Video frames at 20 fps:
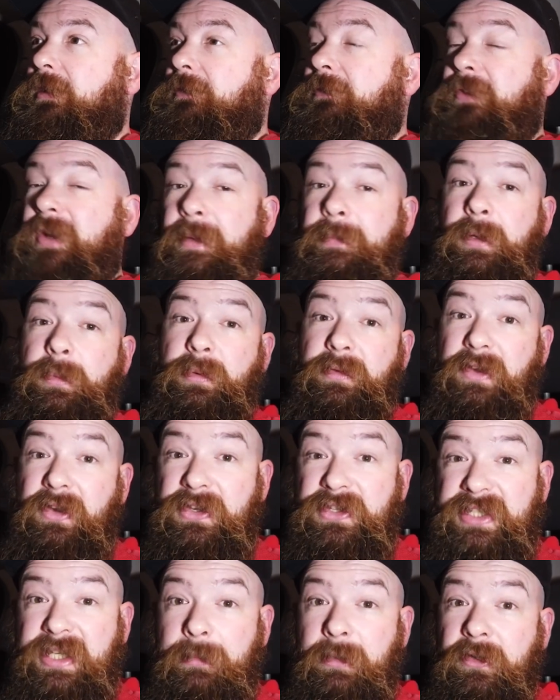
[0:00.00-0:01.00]
framing up a
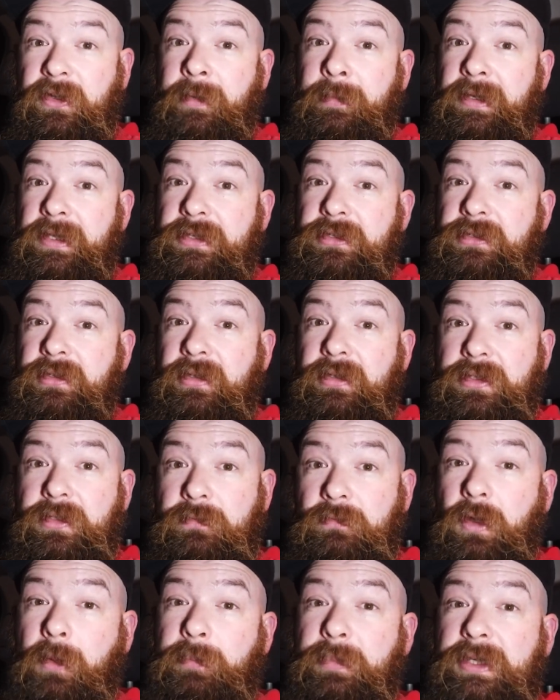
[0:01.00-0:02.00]
very similar image
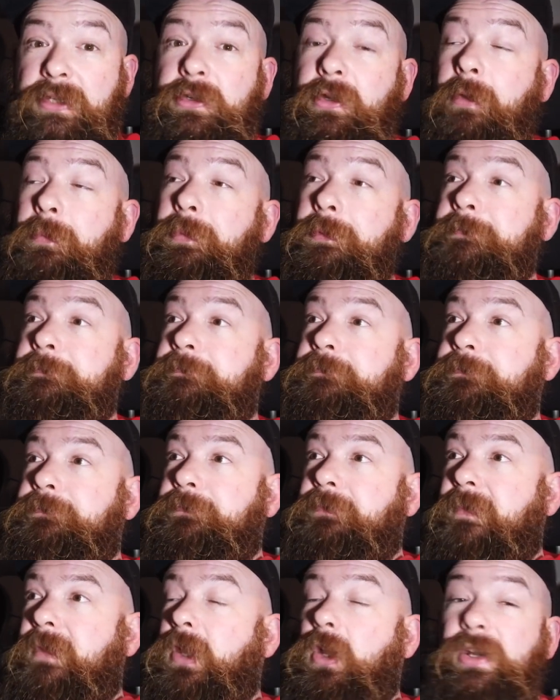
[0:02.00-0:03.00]
to Rob Bishop.
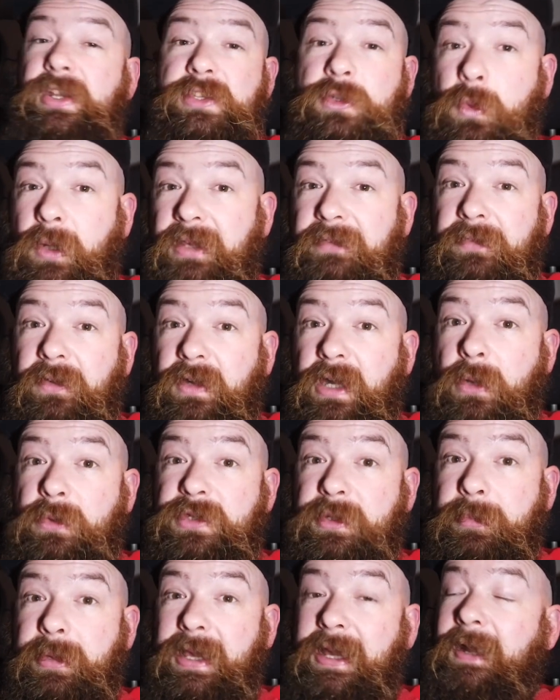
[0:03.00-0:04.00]
Only 24
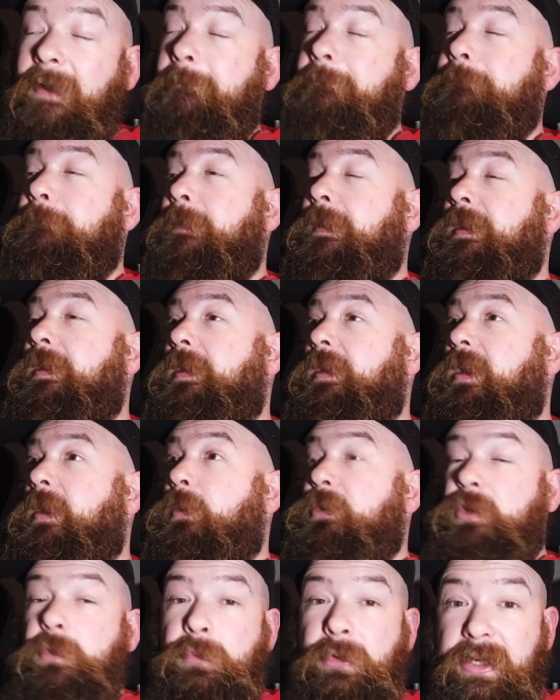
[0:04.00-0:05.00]
hours apart,
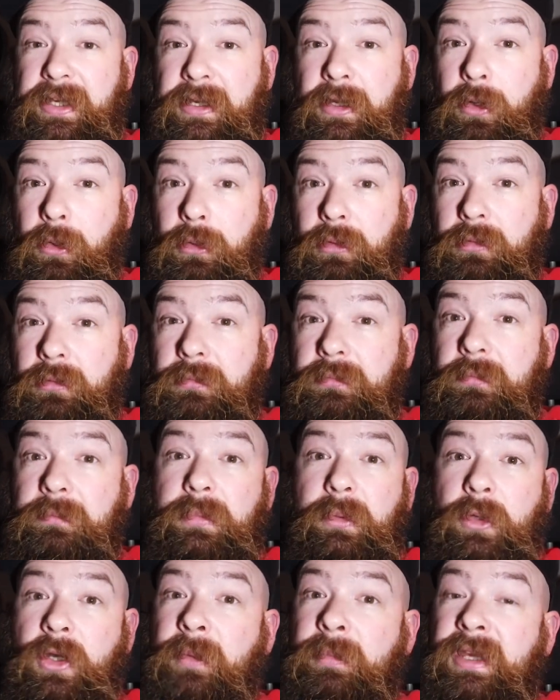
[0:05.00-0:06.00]
which is pretty cool.
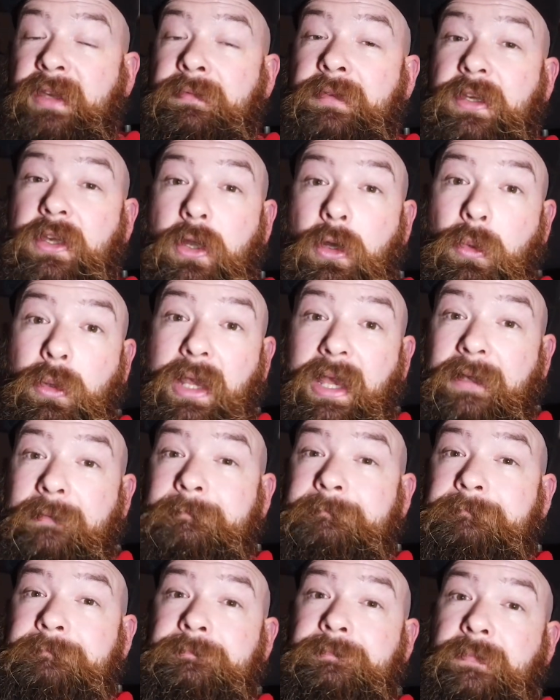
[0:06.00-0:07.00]
But what would be even cooler
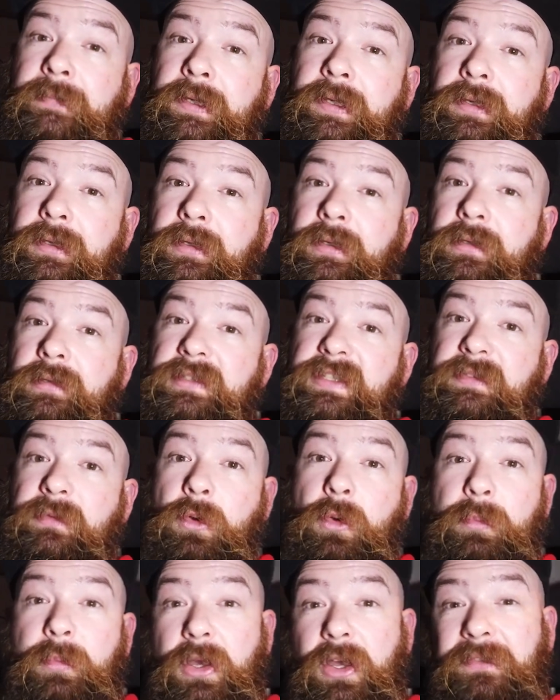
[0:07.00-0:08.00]
is
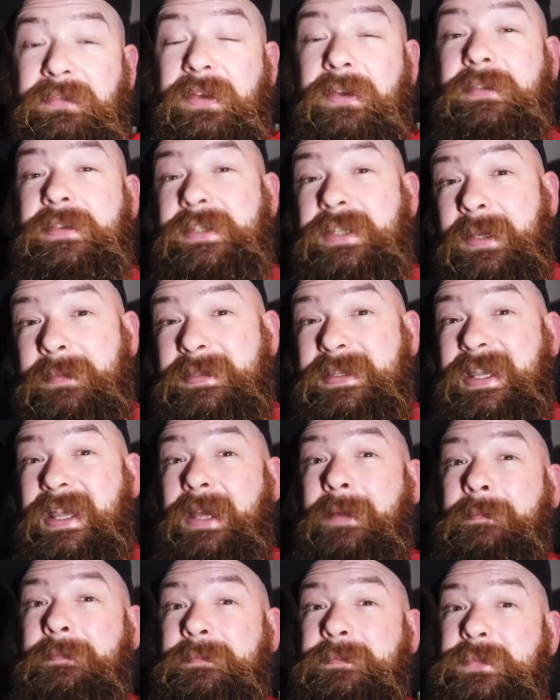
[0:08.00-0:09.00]
if we were both there at the same
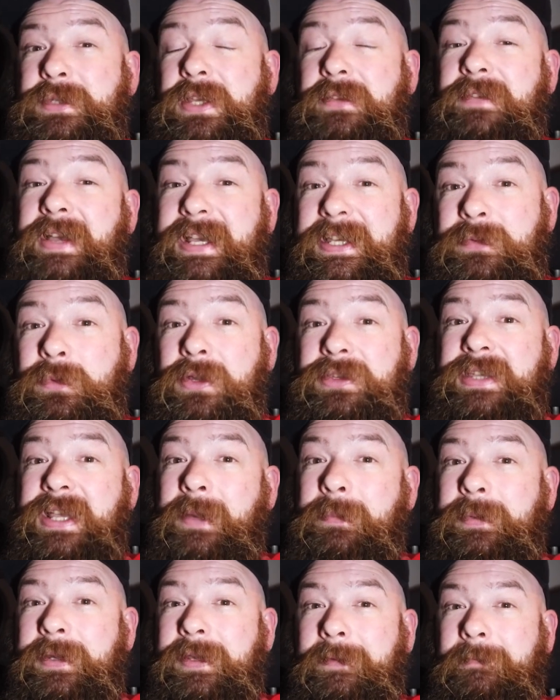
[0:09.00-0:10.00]
time. So that is what's
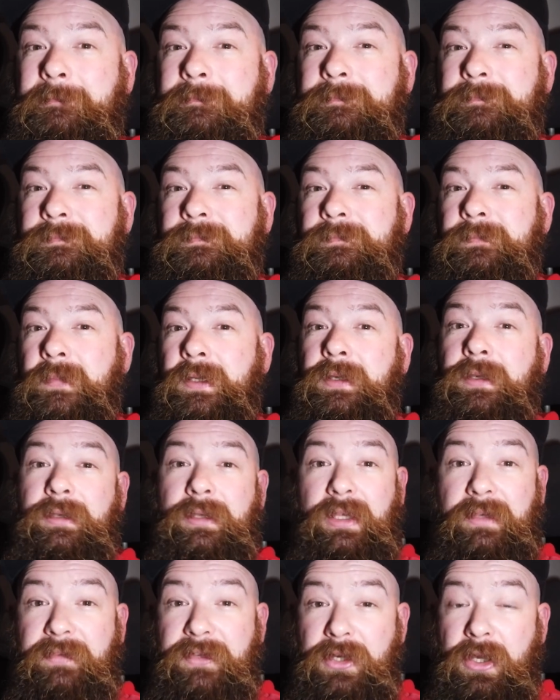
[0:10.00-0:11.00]
happening.
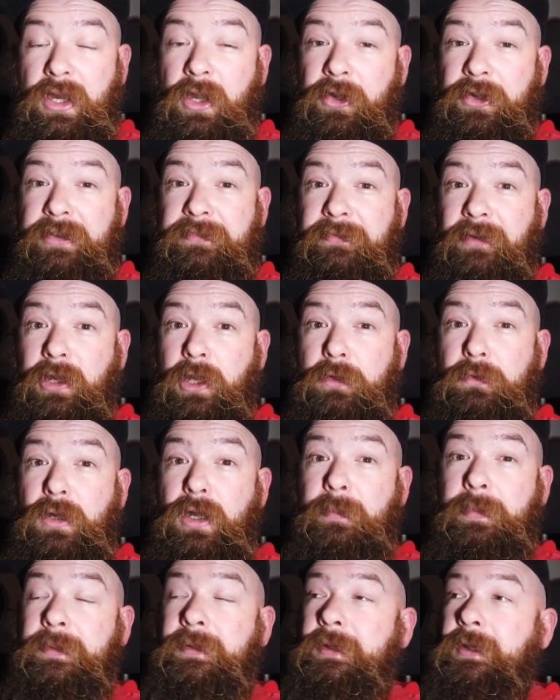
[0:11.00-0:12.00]
If you don't already follow
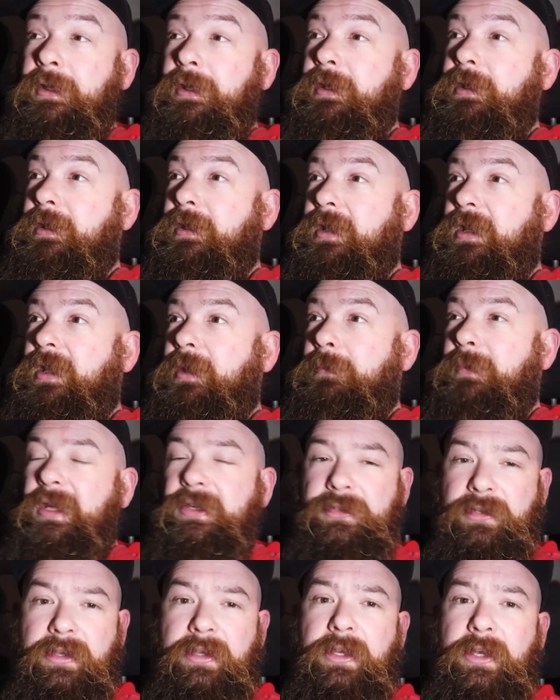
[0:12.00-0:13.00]
Rob,
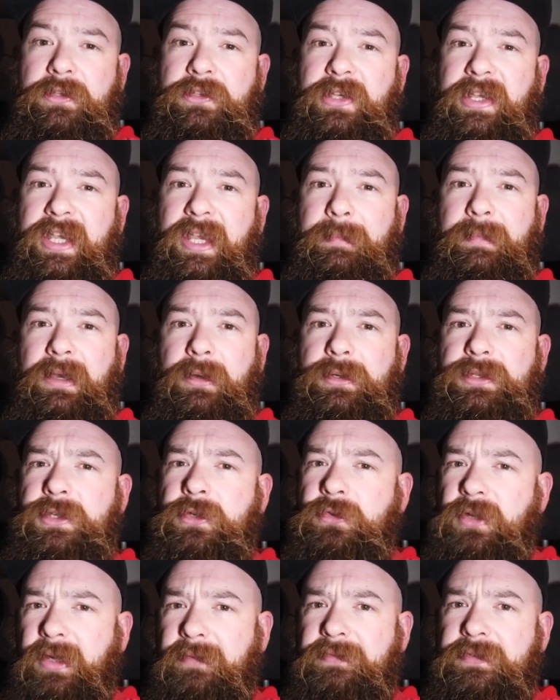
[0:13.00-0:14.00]
make sure you go check him out. He's
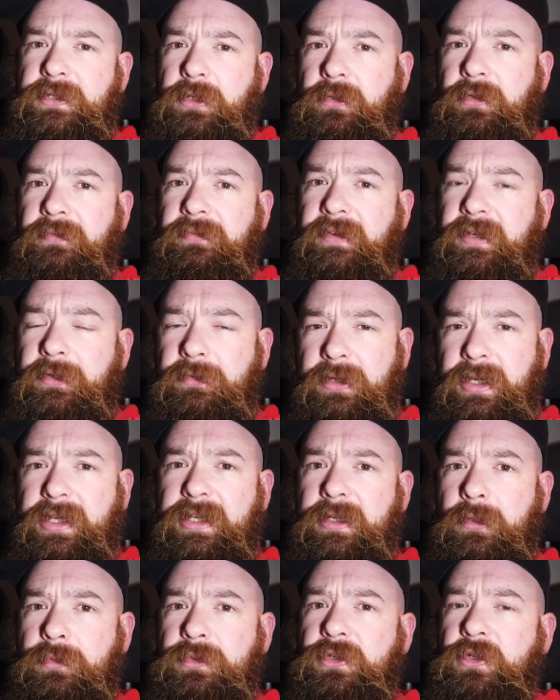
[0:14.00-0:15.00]
a great photographer,
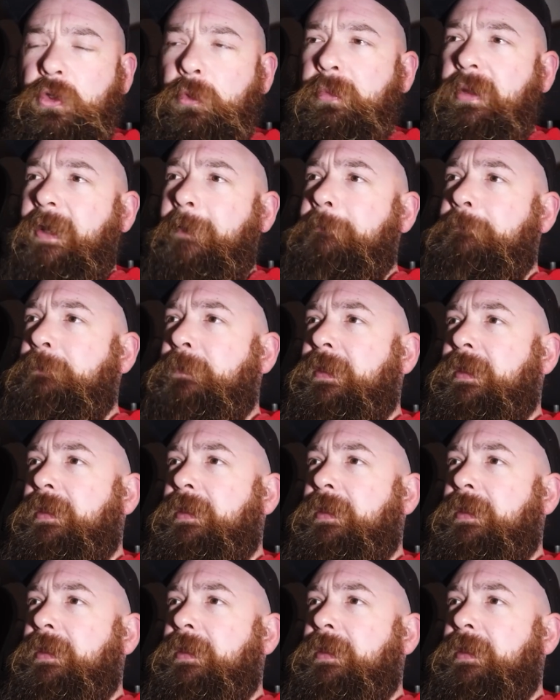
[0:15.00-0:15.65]
great YouTuber,